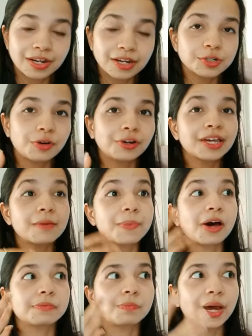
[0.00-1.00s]
are talking
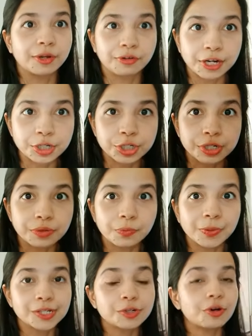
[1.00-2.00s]
about migration,
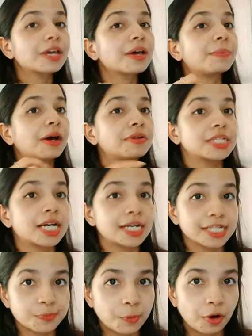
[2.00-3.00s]
we are talking about
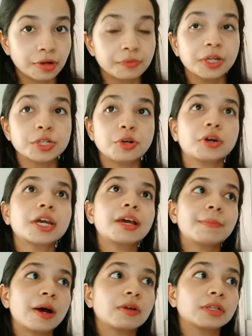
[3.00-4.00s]
diaspora, we are talking
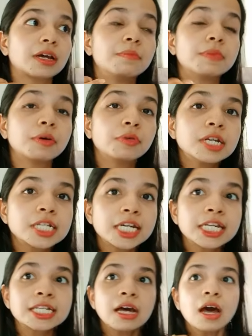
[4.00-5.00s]
about the
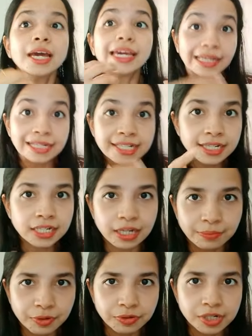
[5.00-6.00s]
communities, Indian
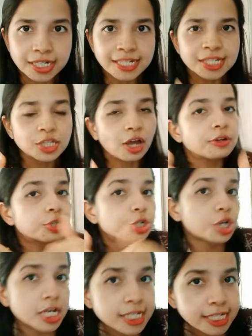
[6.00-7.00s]
communities, not
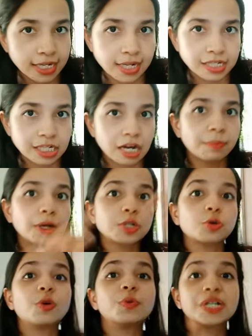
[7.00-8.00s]
just in India but
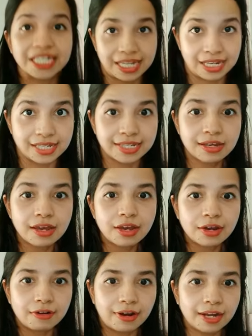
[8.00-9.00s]
overseas,
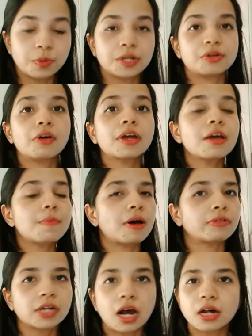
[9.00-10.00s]
right? We are talking
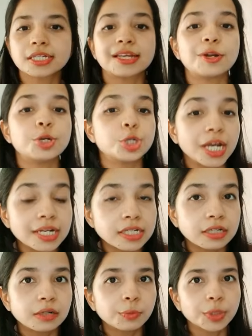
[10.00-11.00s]
about caste and
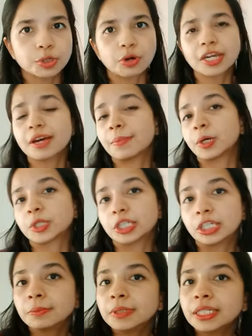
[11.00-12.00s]
gender, we are talking about
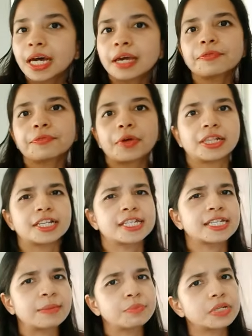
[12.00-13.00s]
urban life, at the
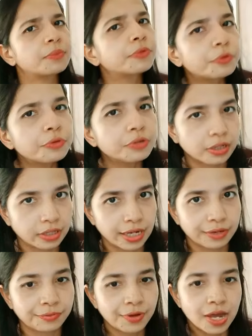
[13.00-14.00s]
same time rural
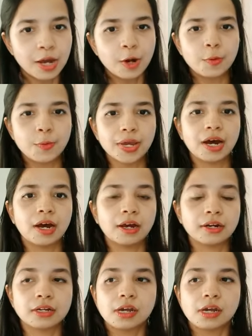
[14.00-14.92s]
life. We are